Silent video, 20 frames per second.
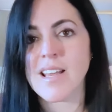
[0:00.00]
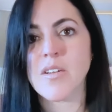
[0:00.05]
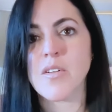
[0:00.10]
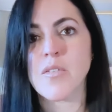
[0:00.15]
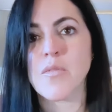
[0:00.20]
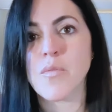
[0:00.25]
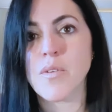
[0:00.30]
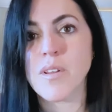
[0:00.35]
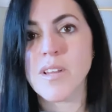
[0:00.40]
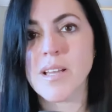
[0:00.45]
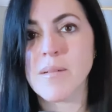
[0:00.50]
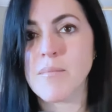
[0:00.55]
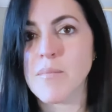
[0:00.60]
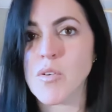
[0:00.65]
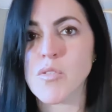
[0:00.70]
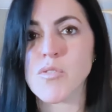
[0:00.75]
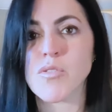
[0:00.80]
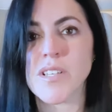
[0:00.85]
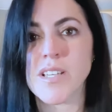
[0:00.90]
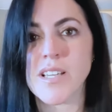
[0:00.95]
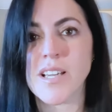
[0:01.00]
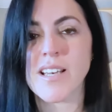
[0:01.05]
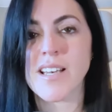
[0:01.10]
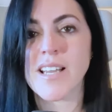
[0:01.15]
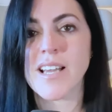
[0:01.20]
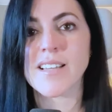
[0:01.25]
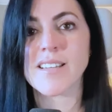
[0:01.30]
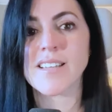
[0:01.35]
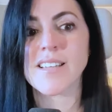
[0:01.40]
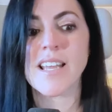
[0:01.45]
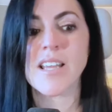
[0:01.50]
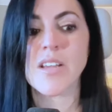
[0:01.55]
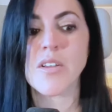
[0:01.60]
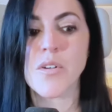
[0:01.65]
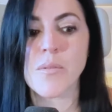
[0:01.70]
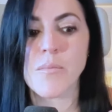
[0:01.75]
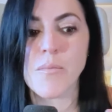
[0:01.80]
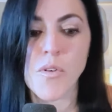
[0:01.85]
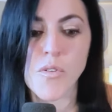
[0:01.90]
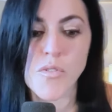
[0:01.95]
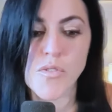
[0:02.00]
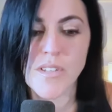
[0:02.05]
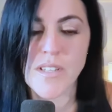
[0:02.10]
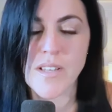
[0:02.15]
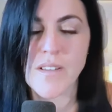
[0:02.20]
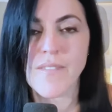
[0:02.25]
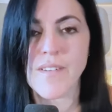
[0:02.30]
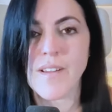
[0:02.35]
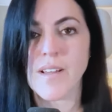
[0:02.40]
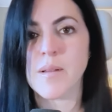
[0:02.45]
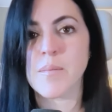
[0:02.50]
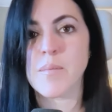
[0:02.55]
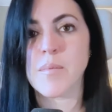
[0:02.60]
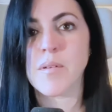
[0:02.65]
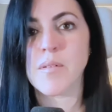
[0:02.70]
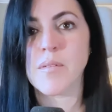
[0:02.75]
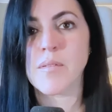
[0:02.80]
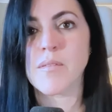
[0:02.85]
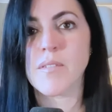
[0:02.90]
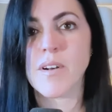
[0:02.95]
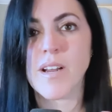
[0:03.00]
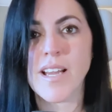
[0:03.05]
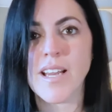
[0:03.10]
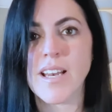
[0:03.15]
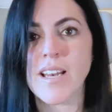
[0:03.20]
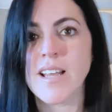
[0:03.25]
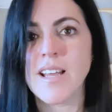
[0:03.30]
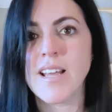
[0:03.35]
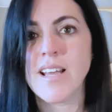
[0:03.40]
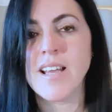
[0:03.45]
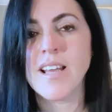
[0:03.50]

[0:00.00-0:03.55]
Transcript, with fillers: and you're really emotionally connecting and you're emotionally available, right?